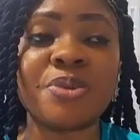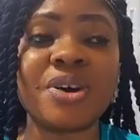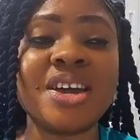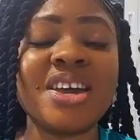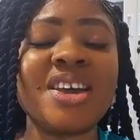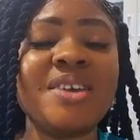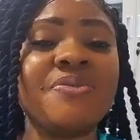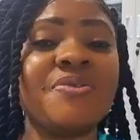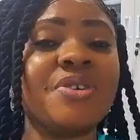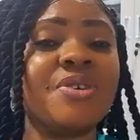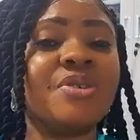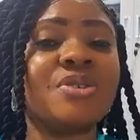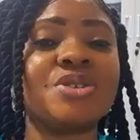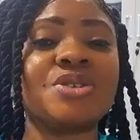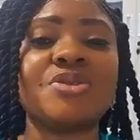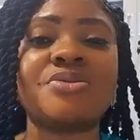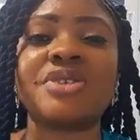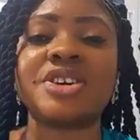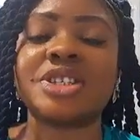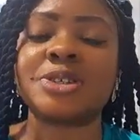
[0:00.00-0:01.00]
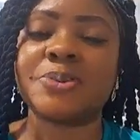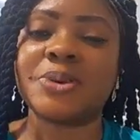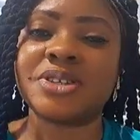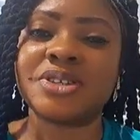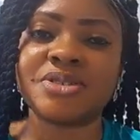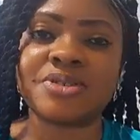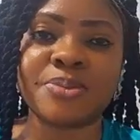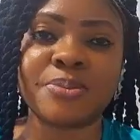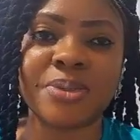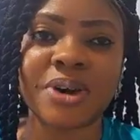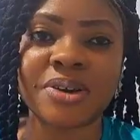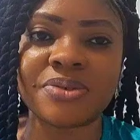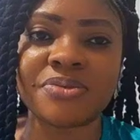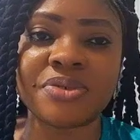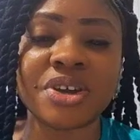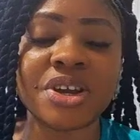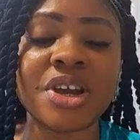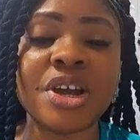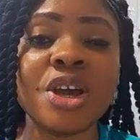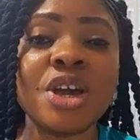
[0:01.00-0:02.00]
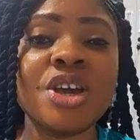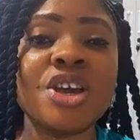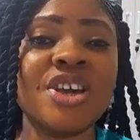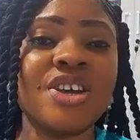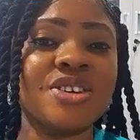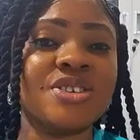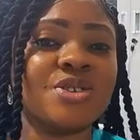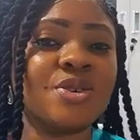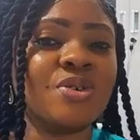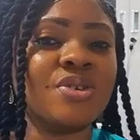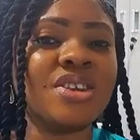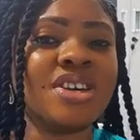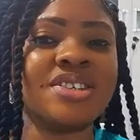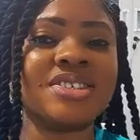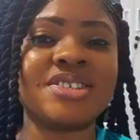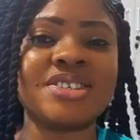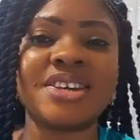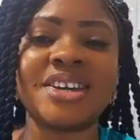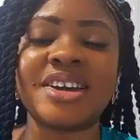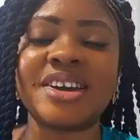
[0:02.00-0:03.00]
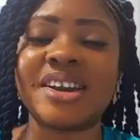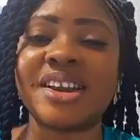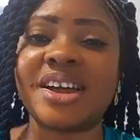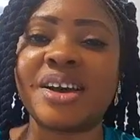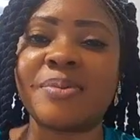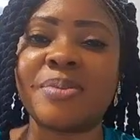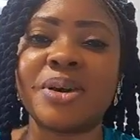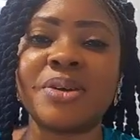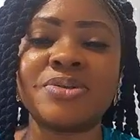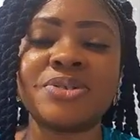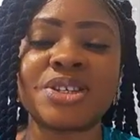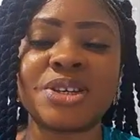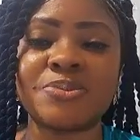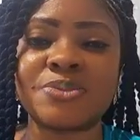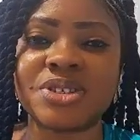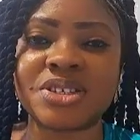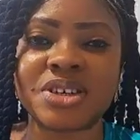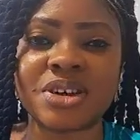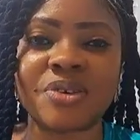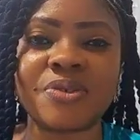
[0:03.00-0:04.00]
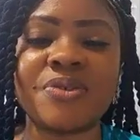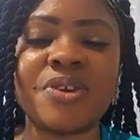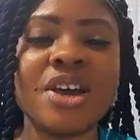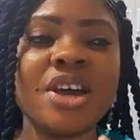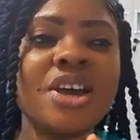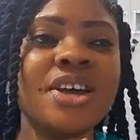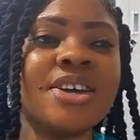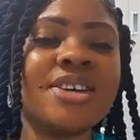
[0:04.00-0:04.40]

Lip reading: But if he doesn't respect your boundary, he's always thinking about himself,